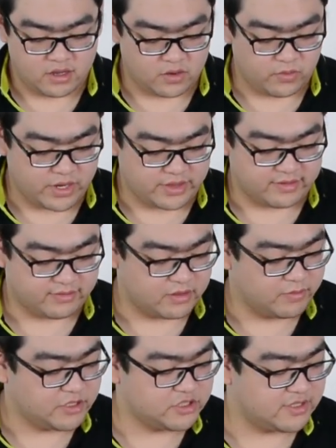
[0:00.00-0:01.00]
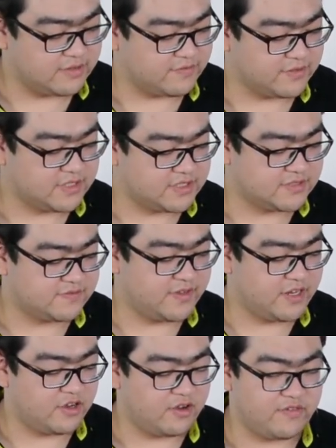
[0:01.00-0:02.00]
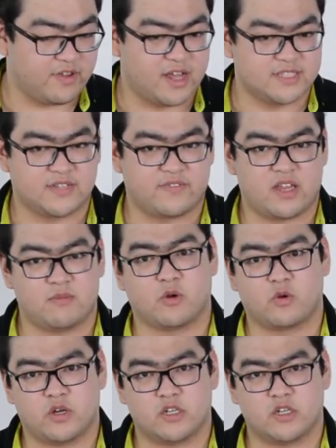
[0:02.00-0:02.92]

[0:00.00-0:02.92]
All right, that's pretty much it for this video. If you guys have any more